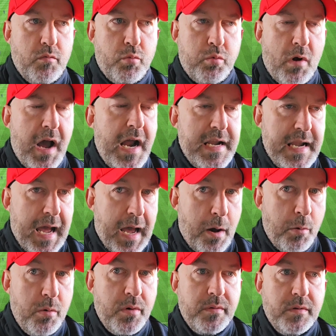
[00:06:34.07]
right
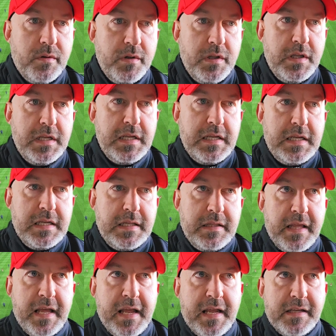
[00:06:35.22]
now.
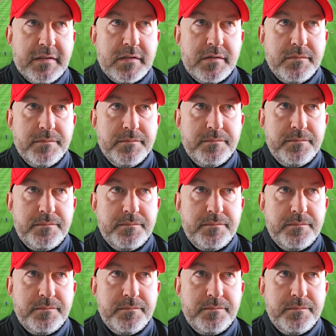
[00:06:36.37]
There's,